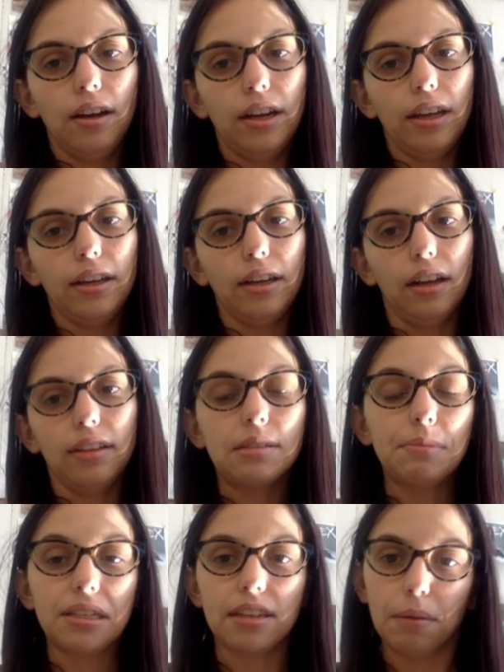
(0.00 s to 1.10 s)
hey y'all, it's
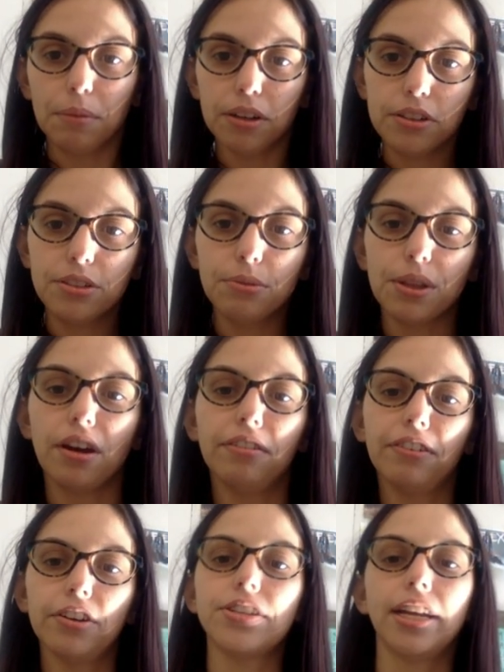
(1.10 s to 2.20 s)
Miss Summers with our
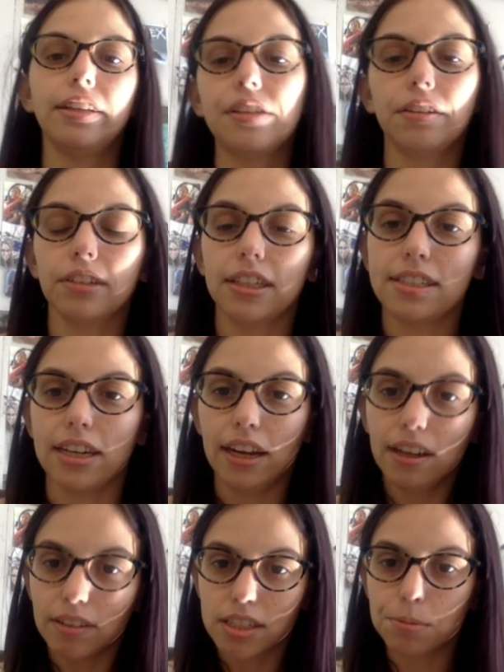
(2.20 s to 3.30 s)
first asynchronous day
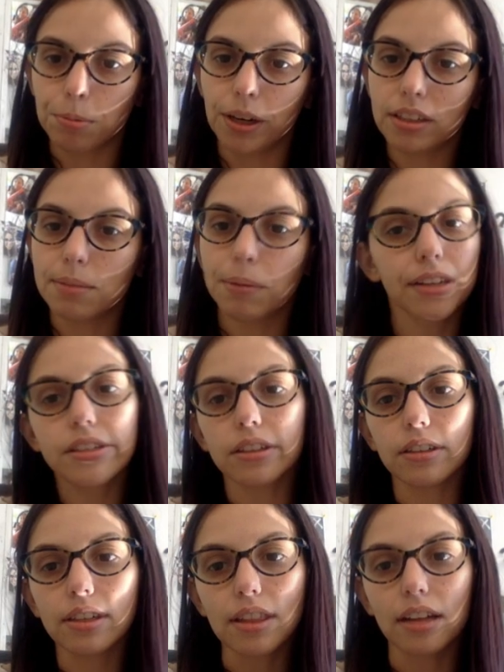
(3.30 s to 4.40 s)
of the spring semester
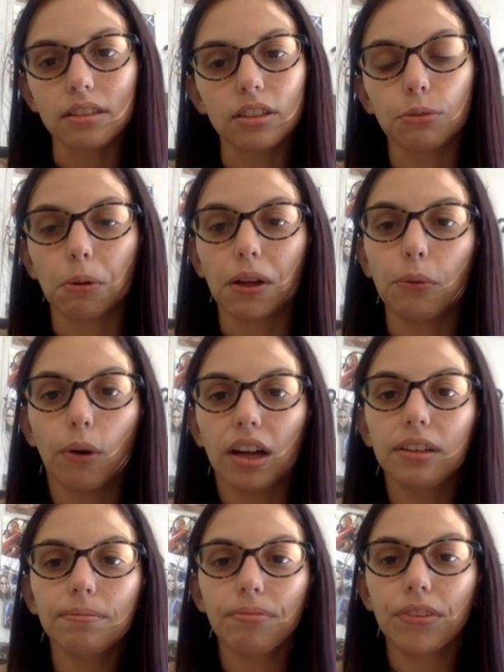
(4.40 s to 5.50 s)
2021.
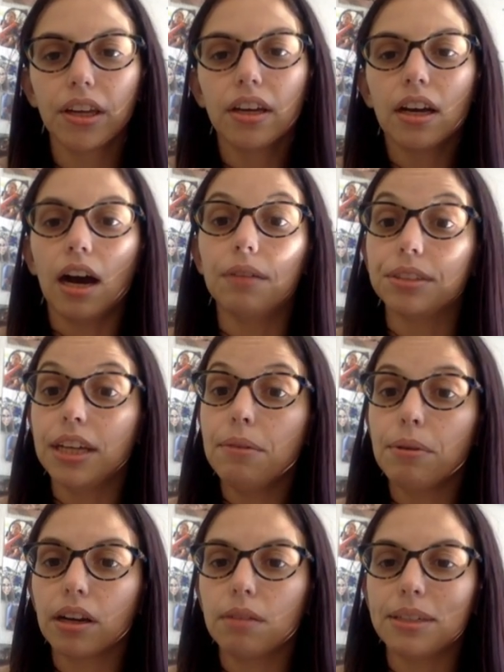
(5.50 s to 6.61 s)
Um, today
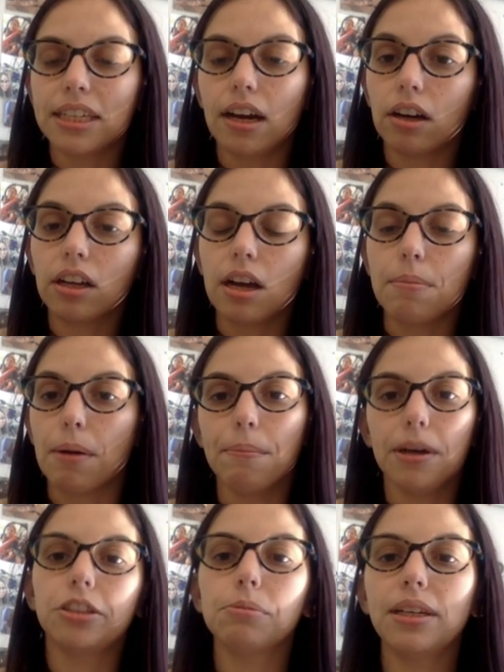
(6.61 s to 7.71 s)
we're going to be talking about
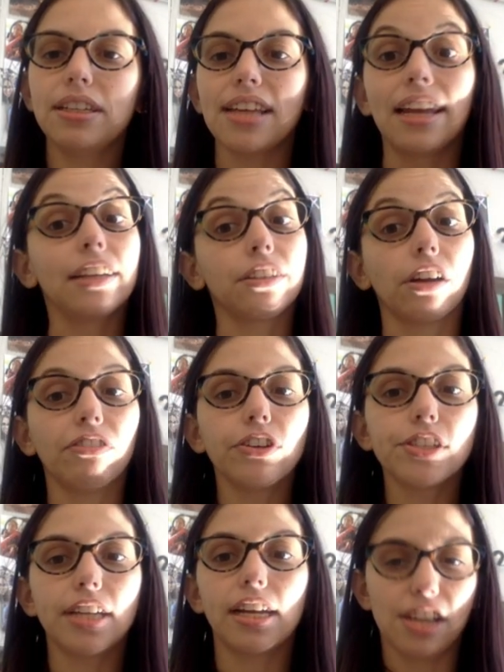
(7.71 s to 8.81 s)
measurements, and it's our
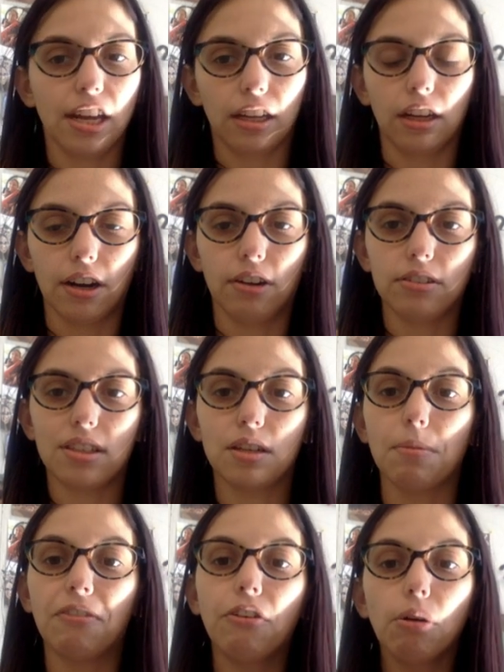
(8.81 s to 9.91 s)
first day taking notes. So
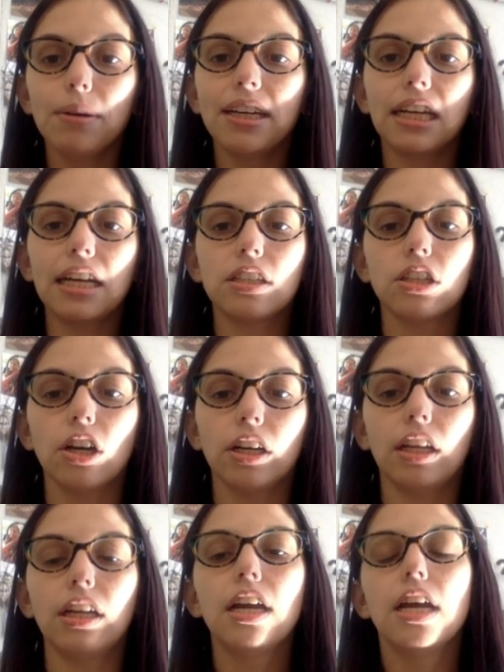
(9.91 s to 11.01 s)
before we get
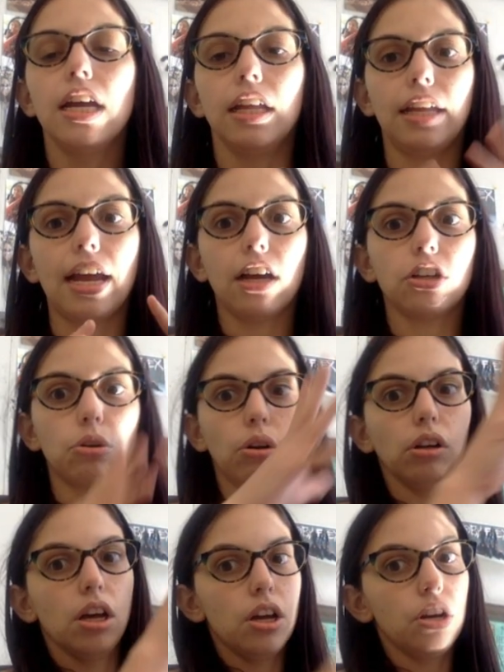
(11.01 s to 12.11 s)
started in the
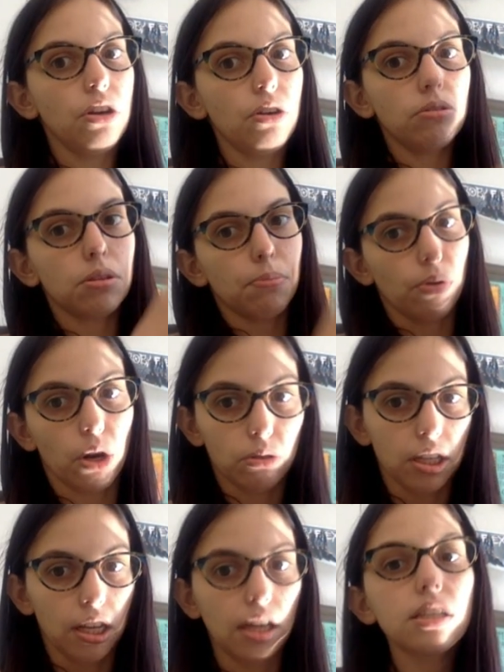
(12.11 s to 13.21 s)
actual note
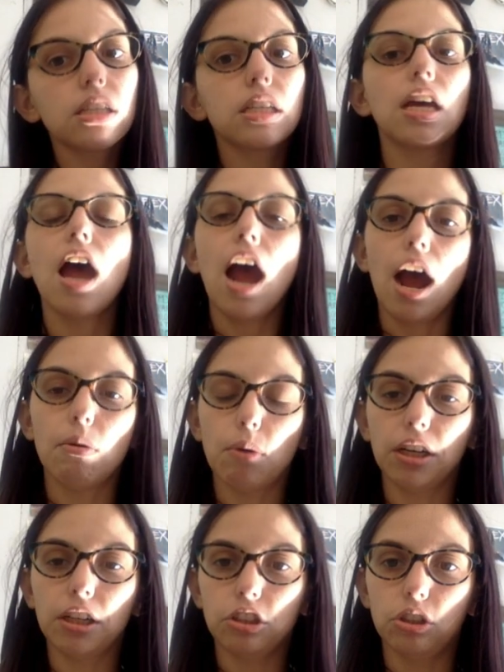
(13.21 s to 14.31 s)
process, I
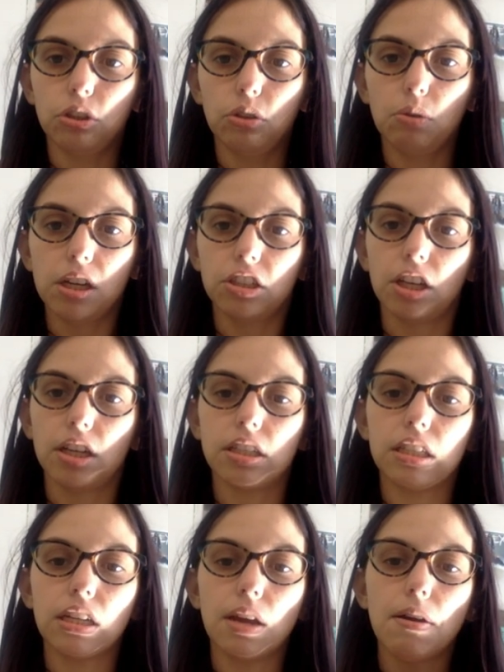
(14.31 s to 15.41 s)
wanted to just